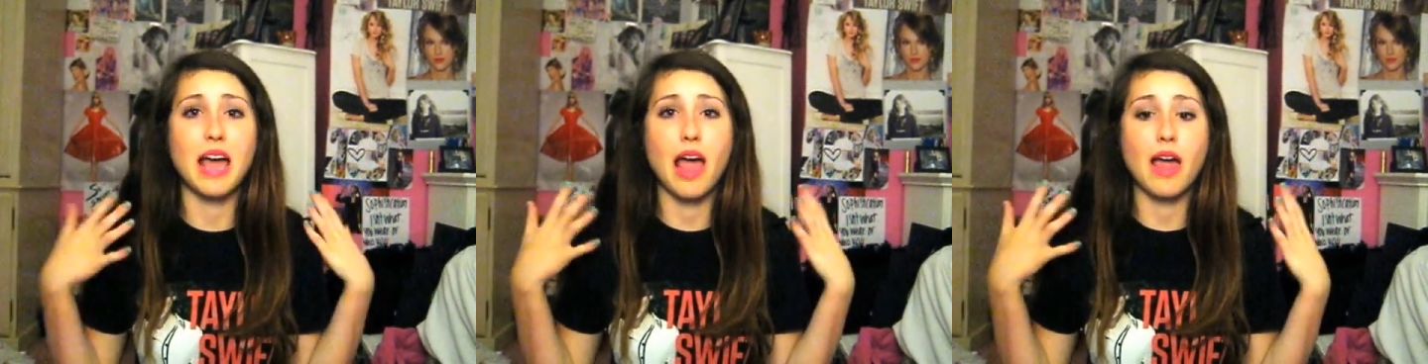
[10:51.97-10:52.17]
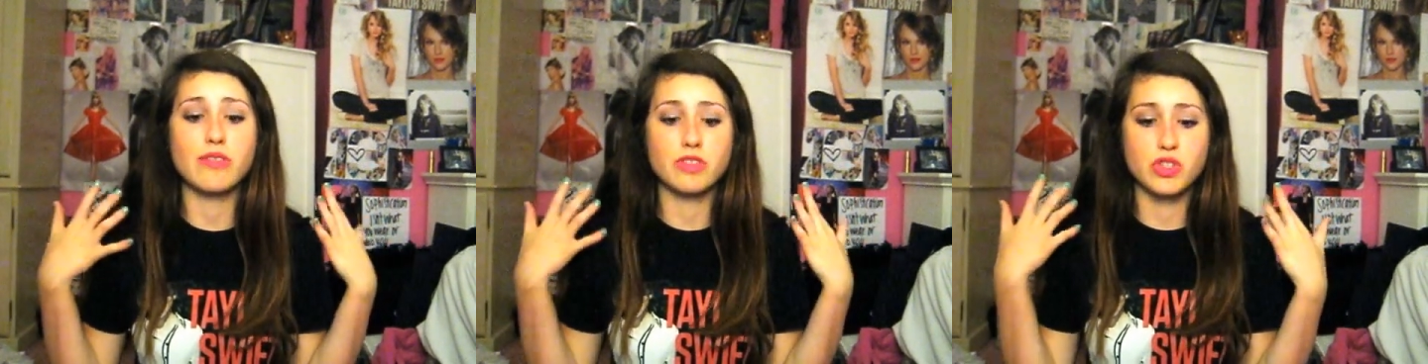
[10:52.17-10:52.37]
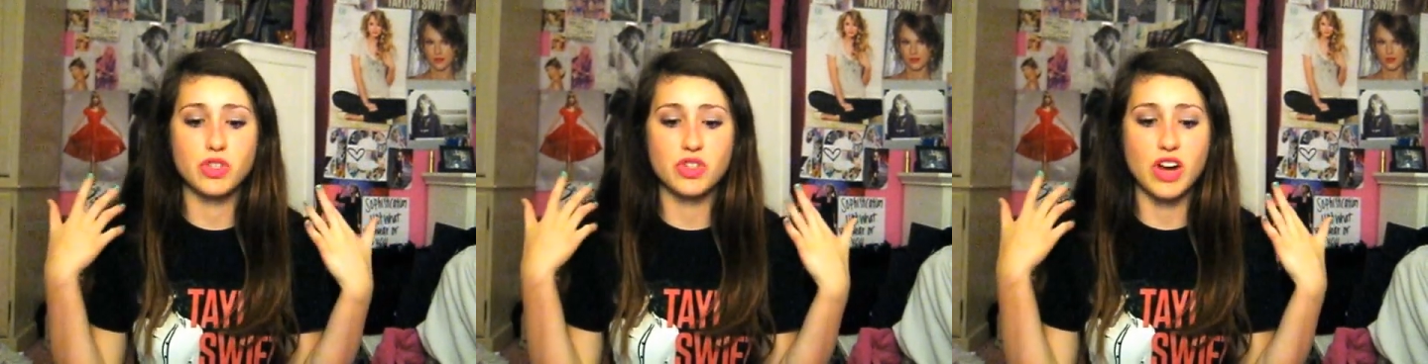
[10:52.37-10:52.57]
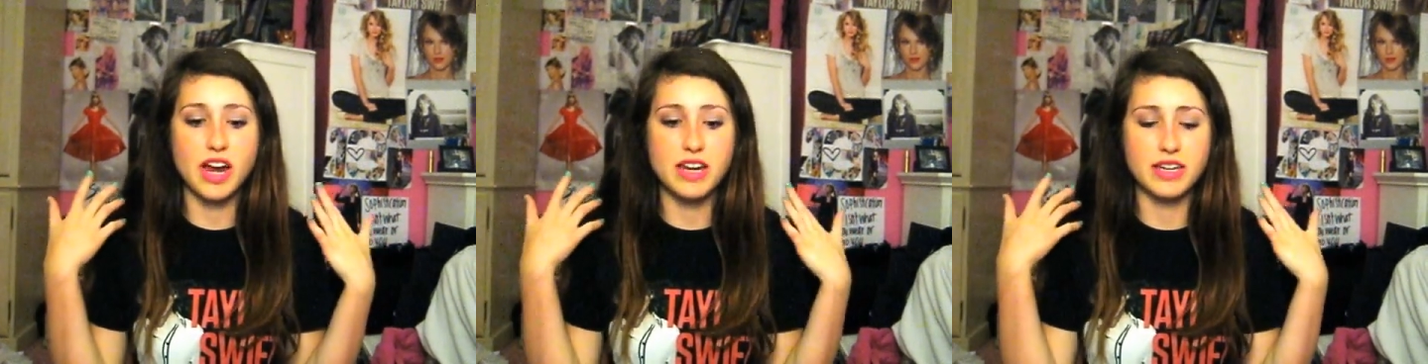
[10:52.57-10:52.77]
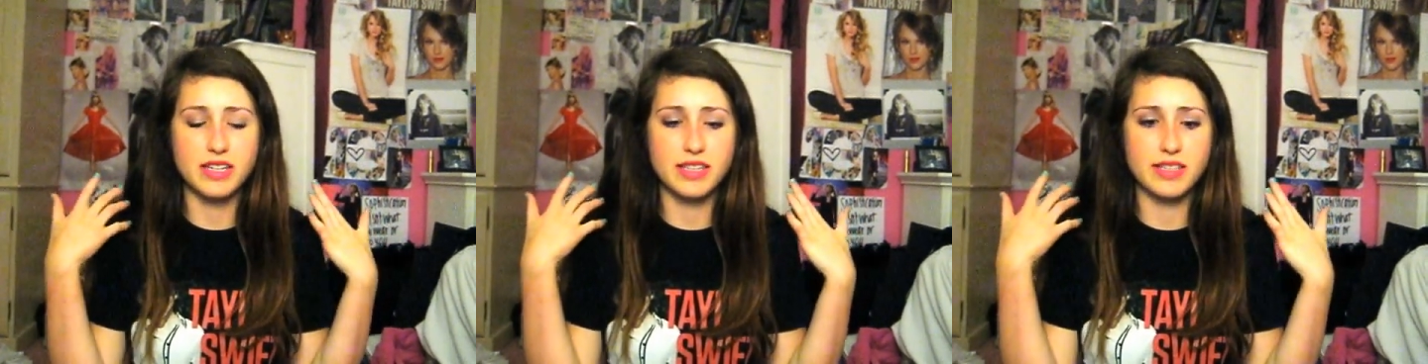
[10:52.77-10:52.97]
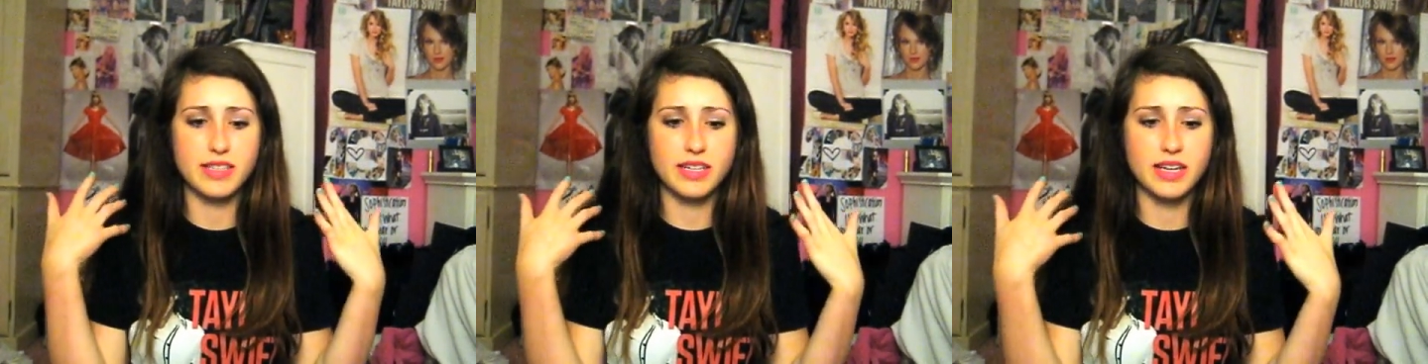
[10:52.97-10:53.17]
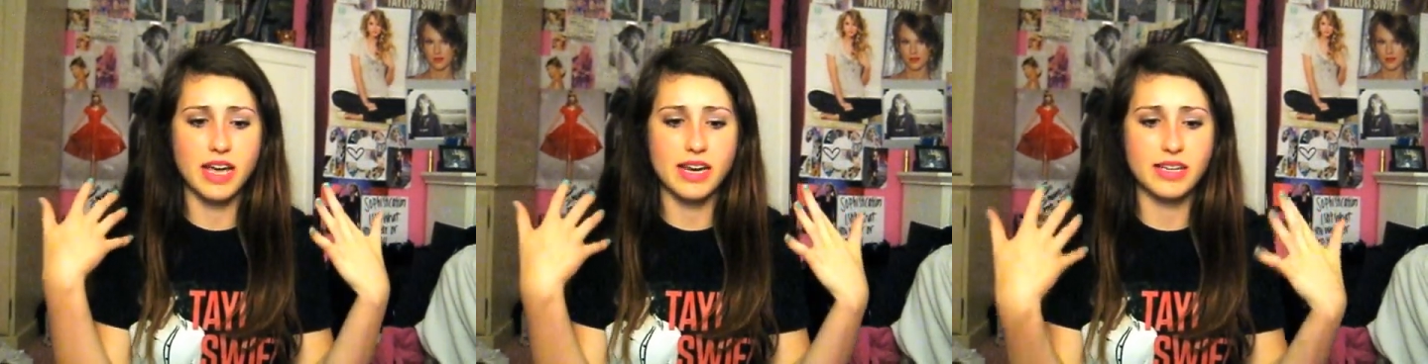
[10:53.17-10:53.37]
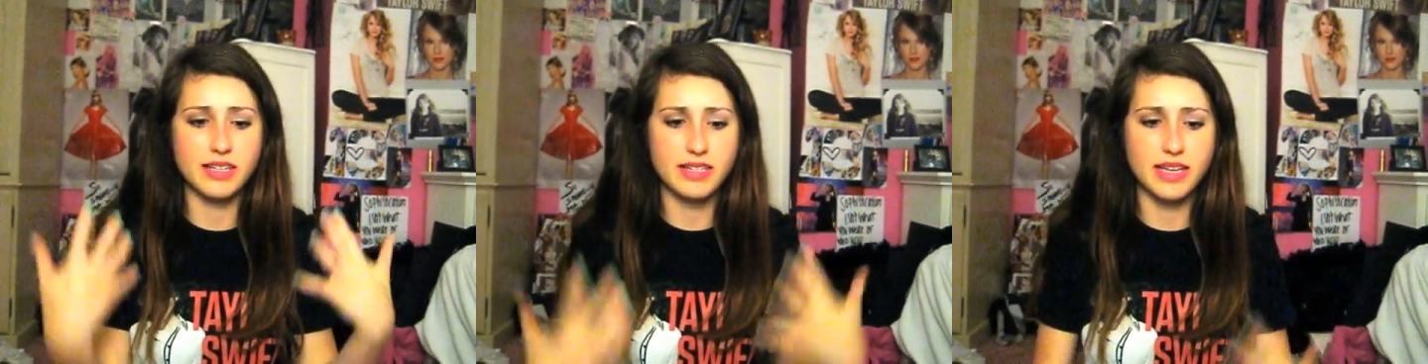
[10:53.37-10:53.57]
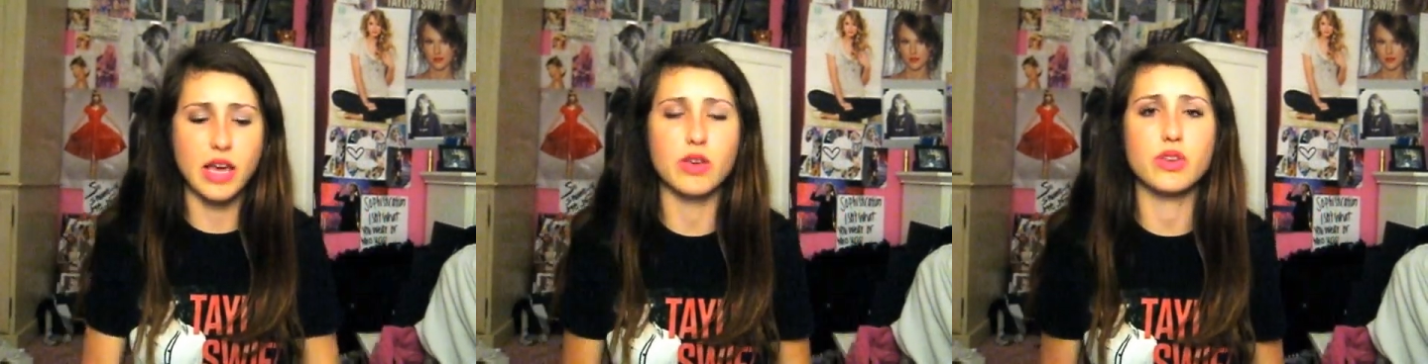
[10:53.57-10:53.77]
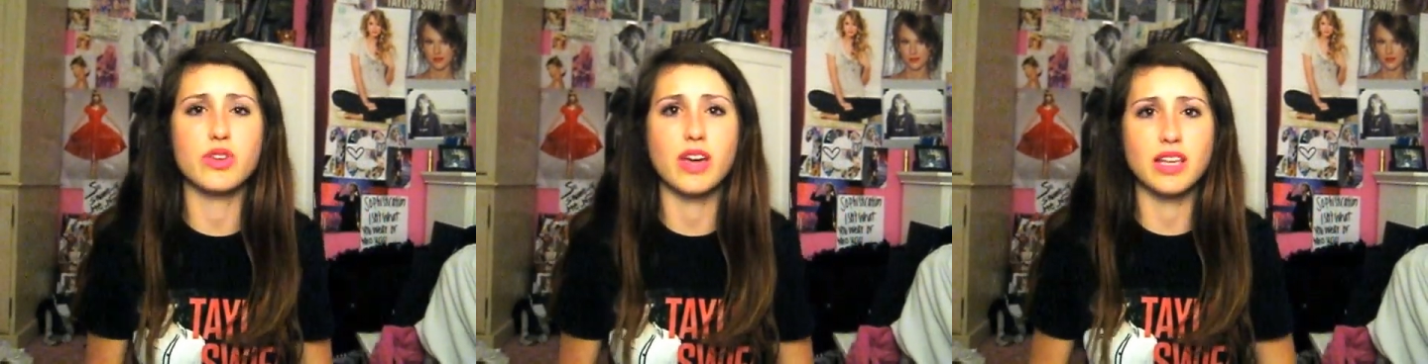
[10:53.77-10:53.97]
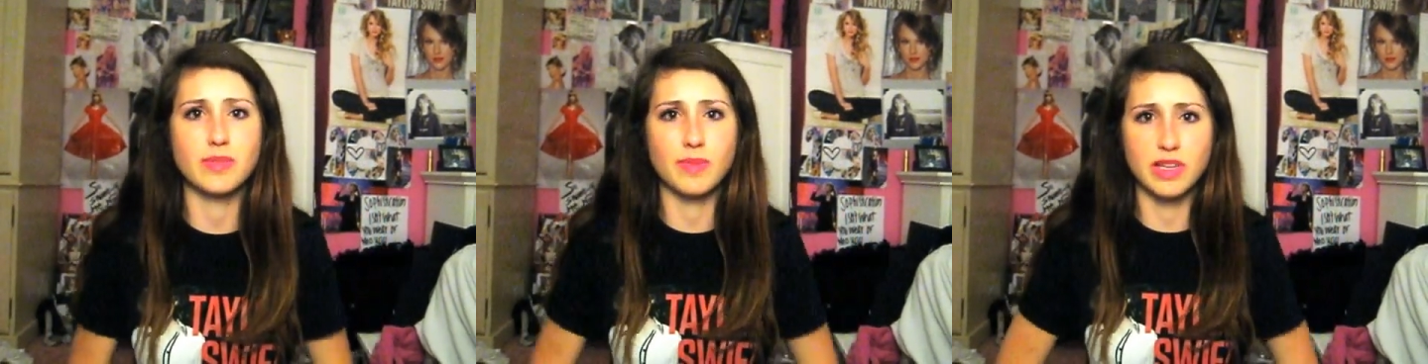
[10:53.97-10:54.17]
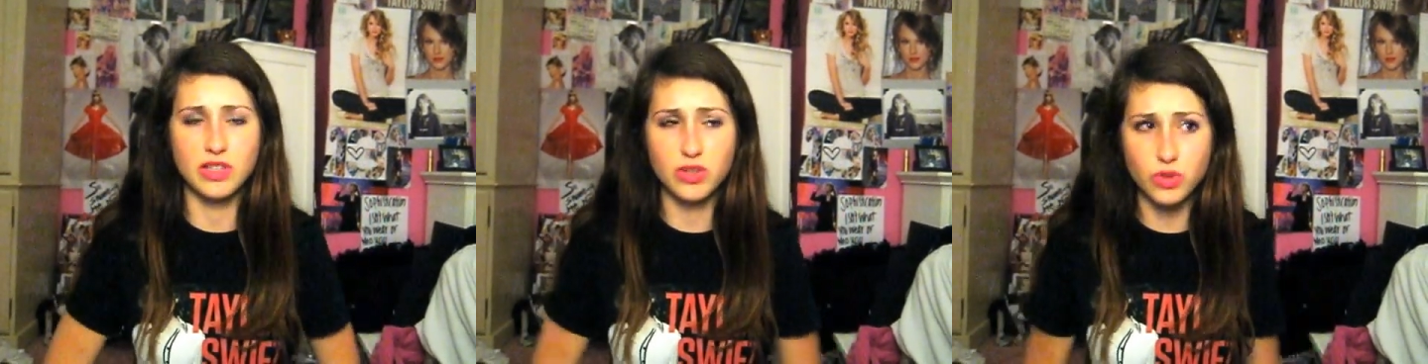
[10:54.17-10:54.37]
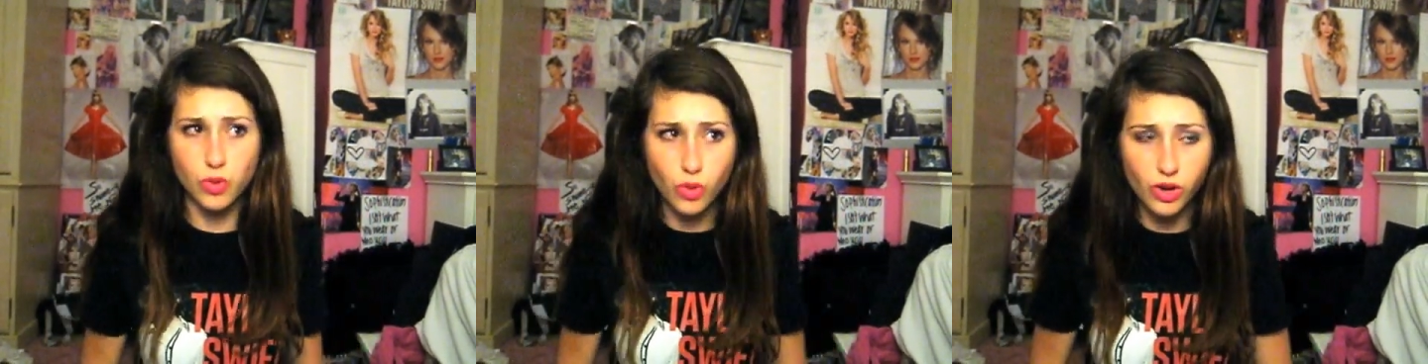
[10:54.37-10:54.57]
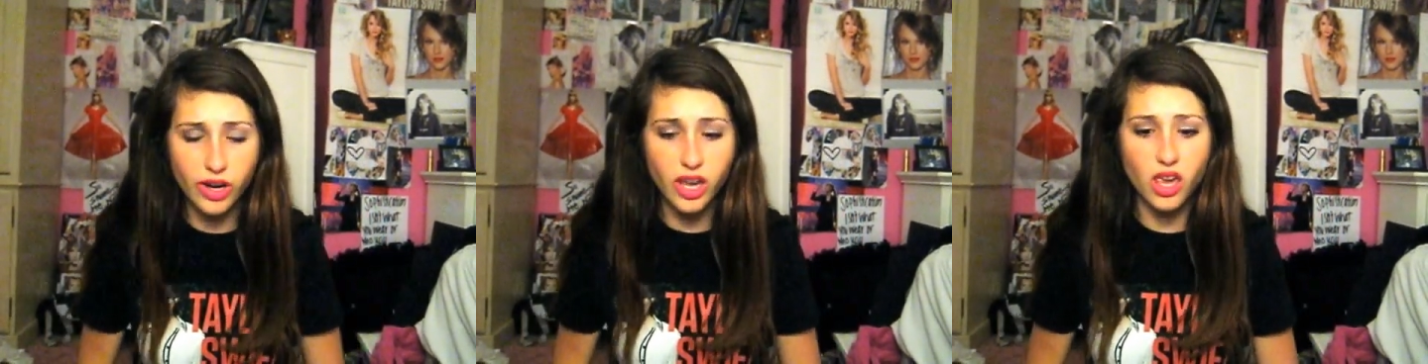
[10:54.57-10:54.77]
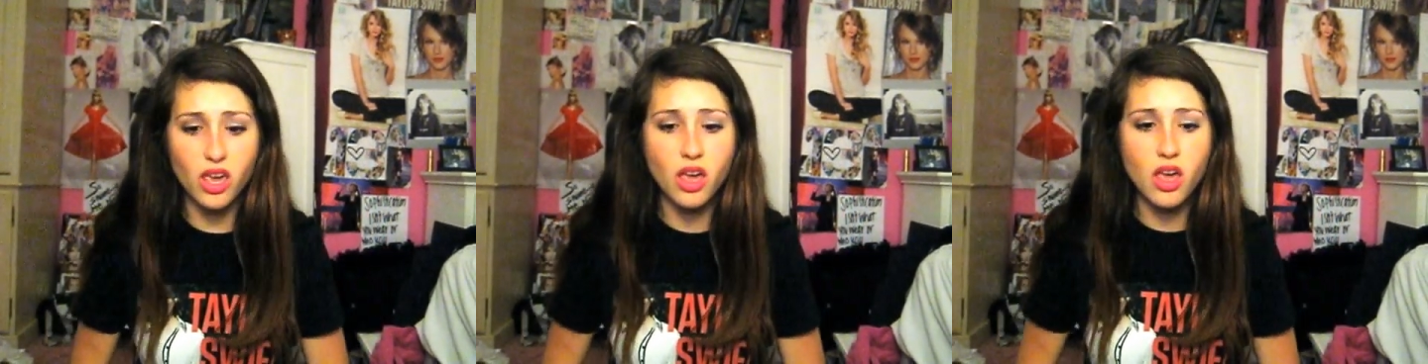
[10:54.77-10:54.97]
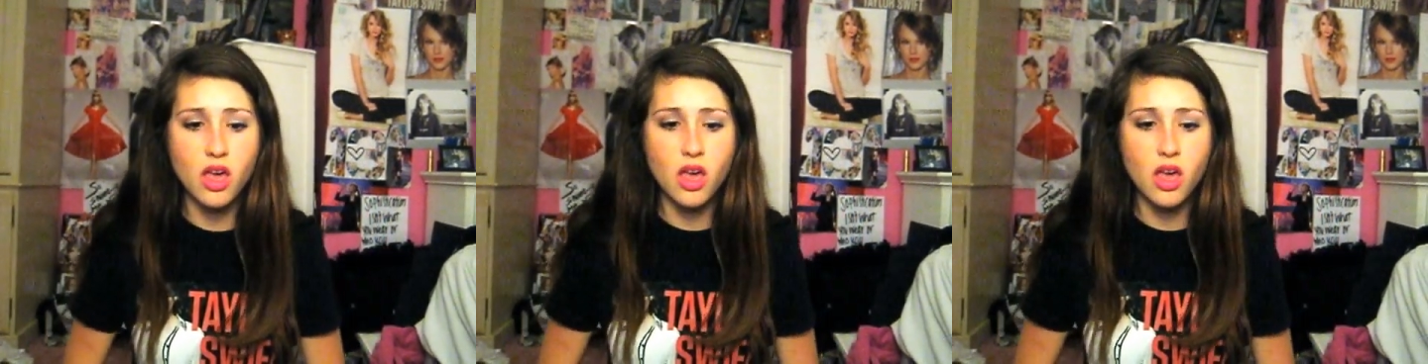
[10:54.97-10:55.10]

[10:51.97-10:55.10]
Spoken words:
I was just trying to kind of tell you guys my story